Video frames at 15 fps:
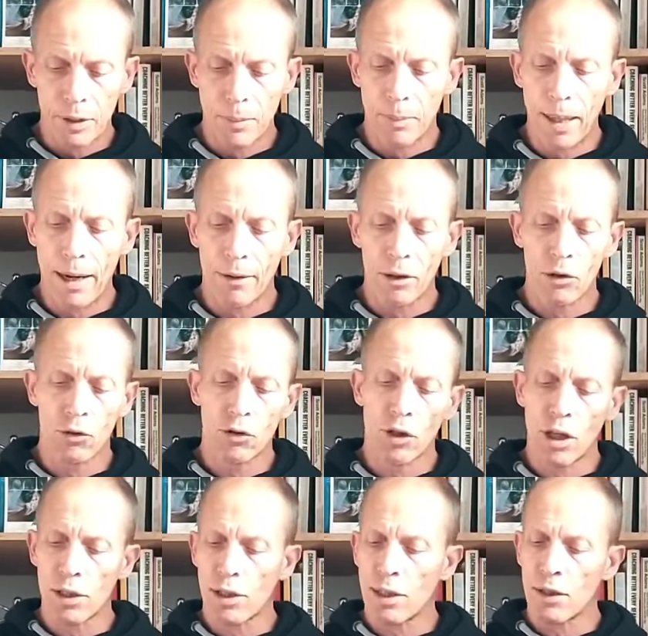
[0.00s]
compare and
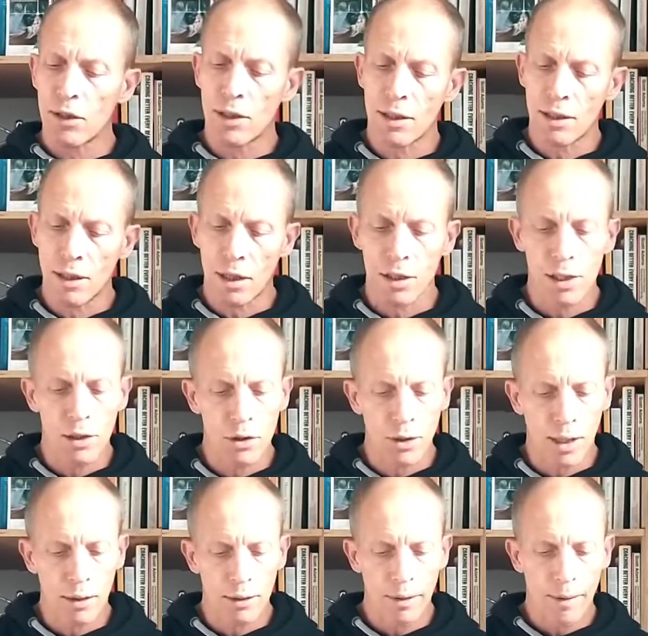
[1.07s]
contrast this to starting
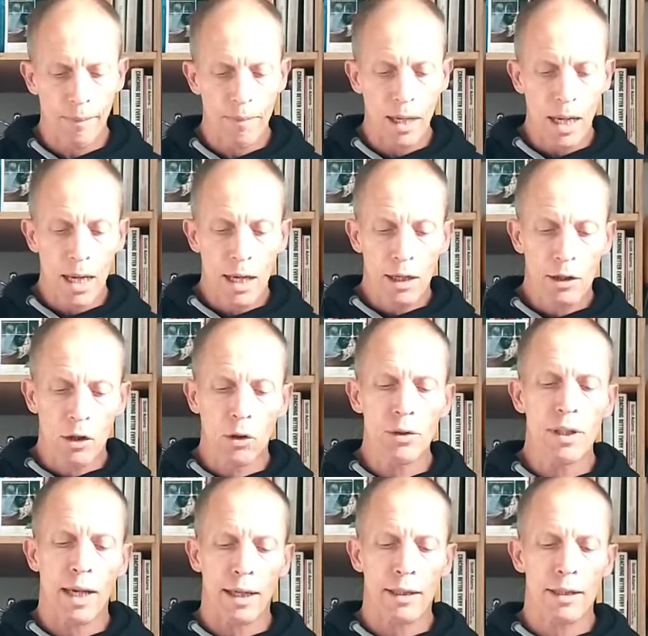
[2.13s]
strength.
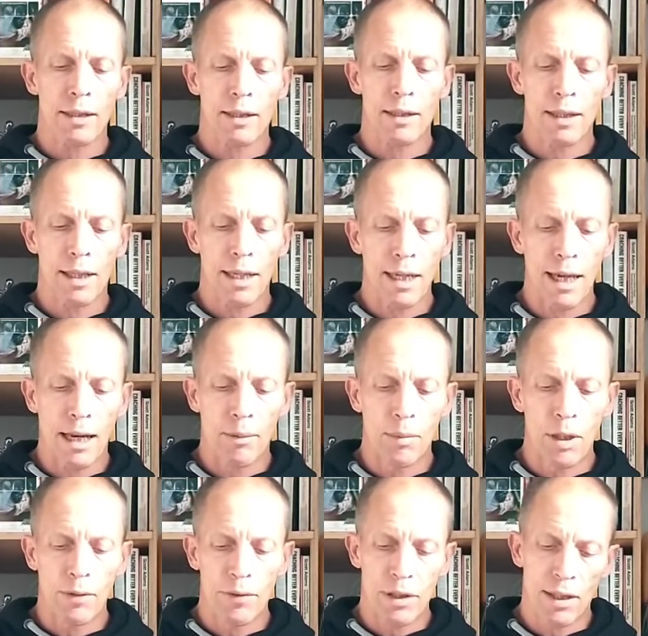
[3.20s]
Context is a key
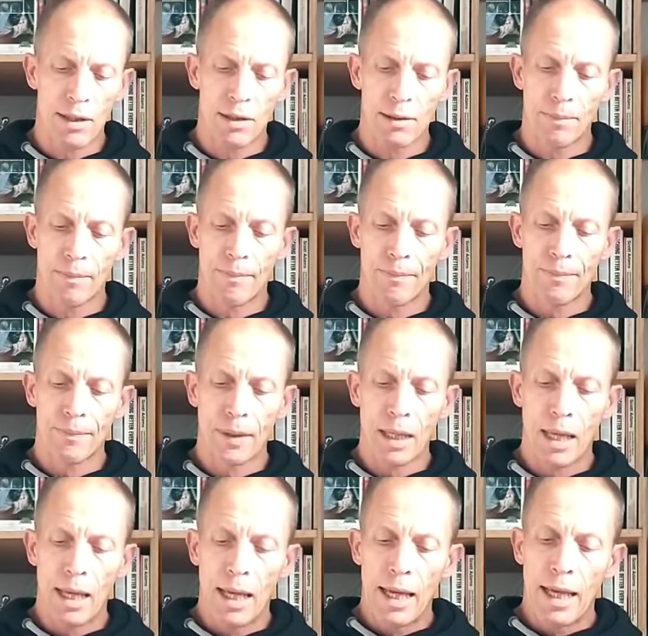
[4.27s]
element of a system.
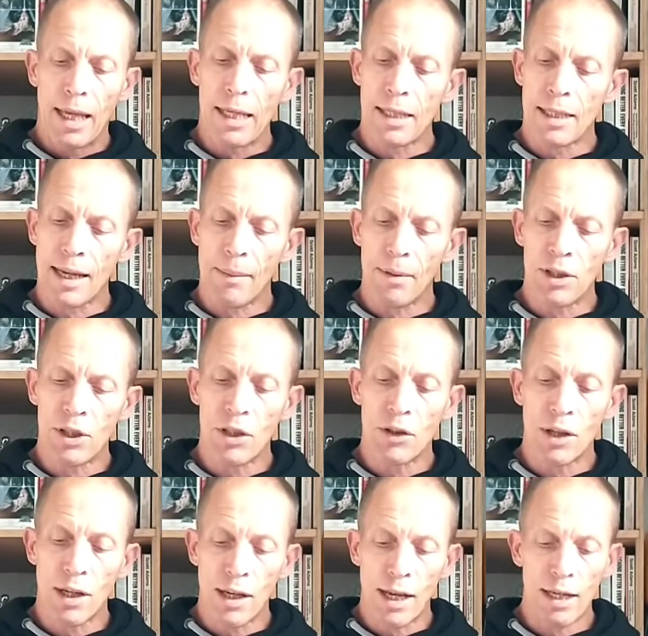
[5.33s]
It establishes
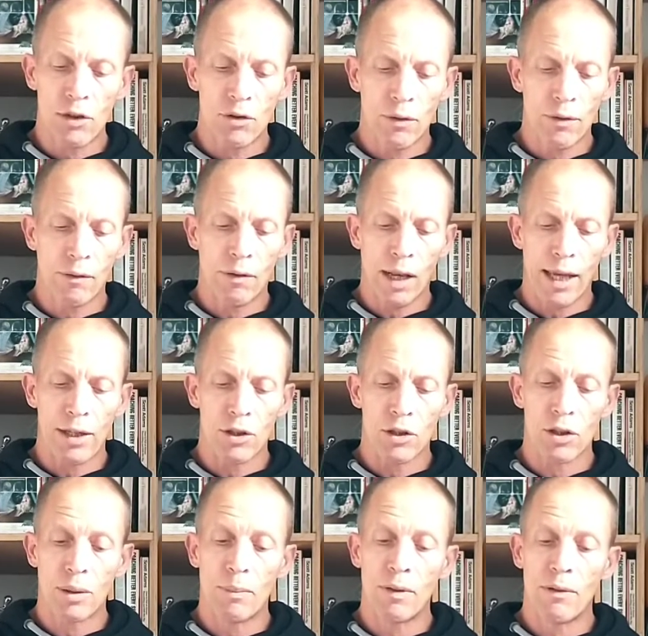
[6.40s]
the nature of the
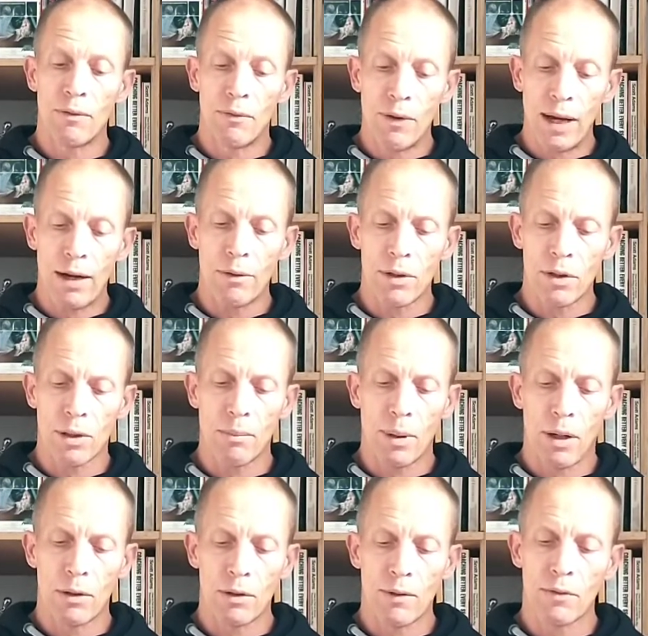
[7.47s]
relationship of the various
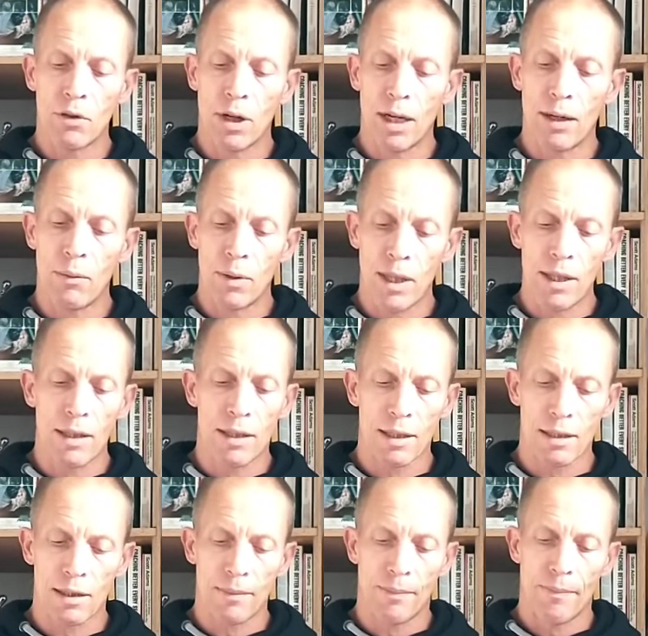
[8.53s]
components of training within the
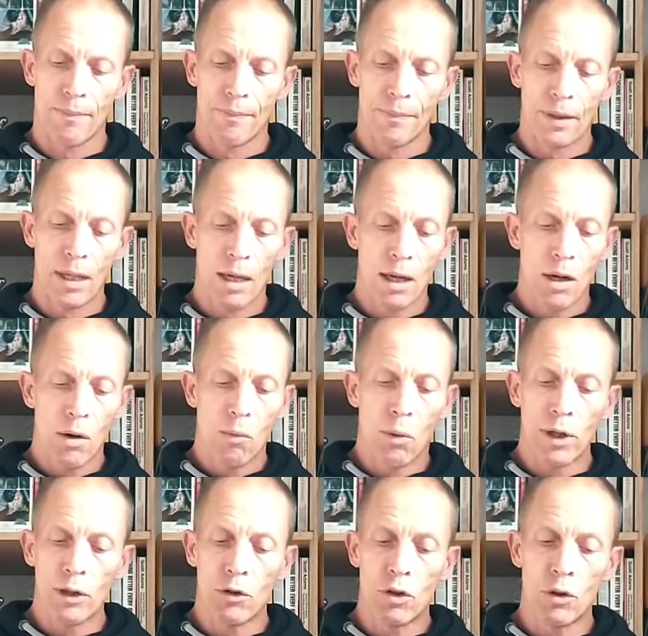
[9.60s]
system.
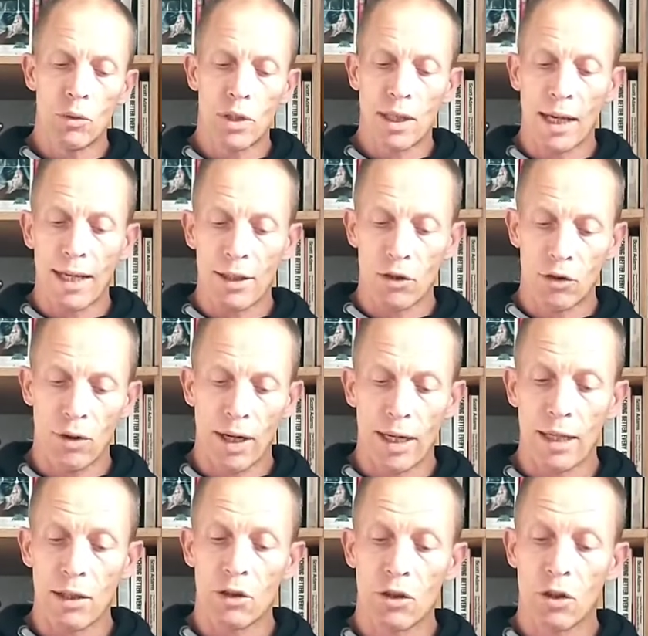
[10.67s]
What you do today in
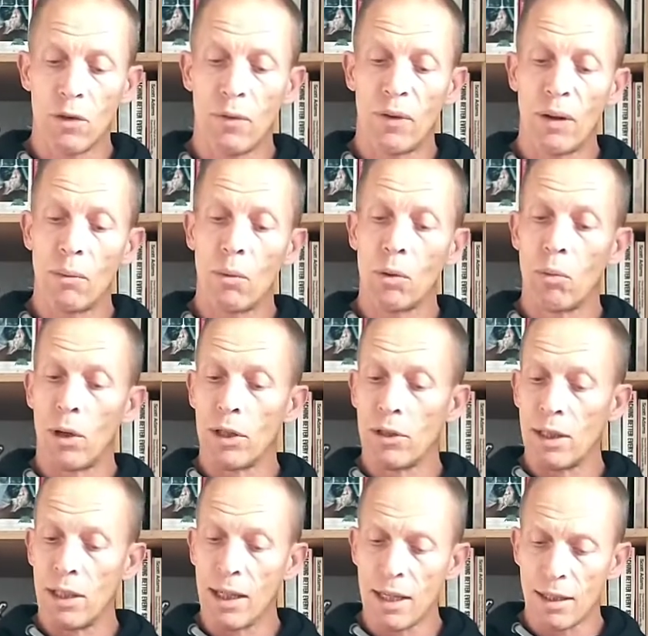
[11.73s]
training should fit with what you
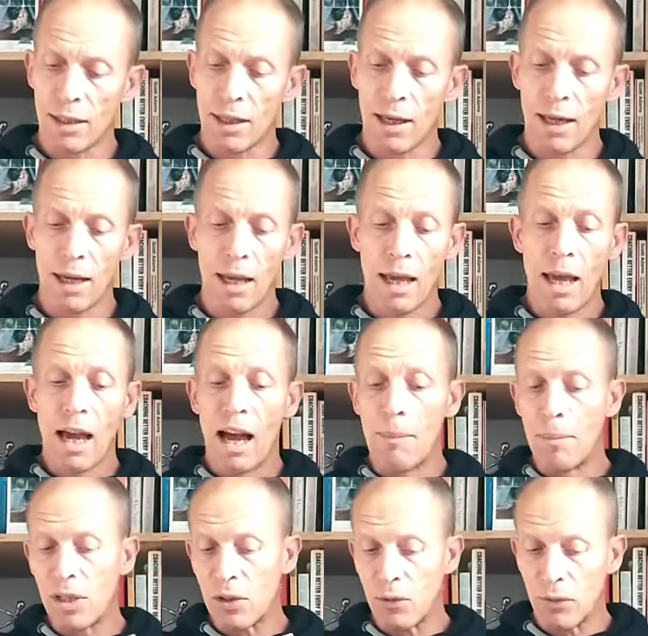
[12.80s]
did yesterday
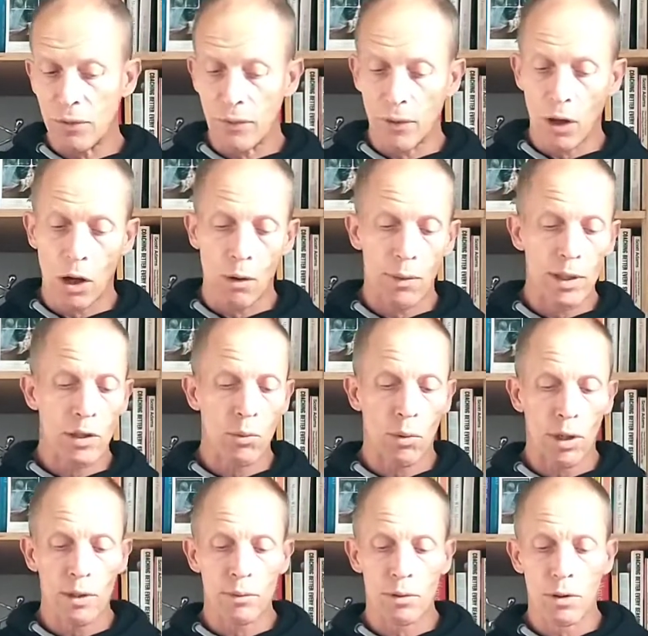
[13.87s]
and must flow into
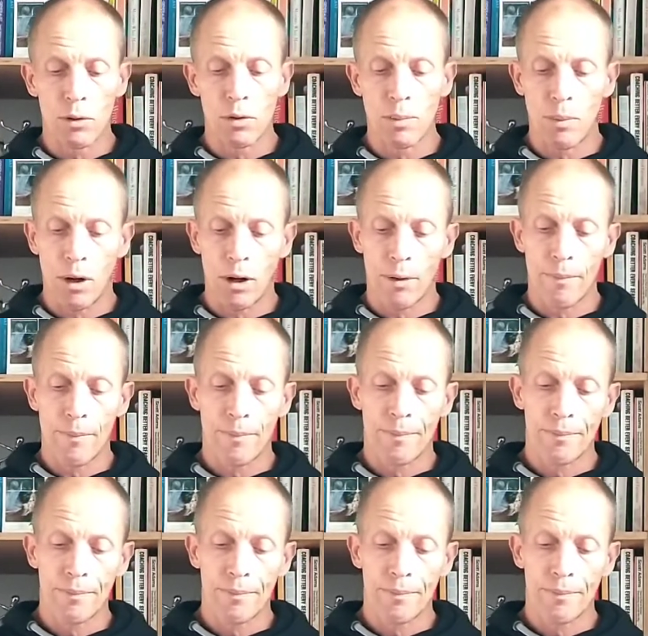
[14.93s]
what you will do tomorrow.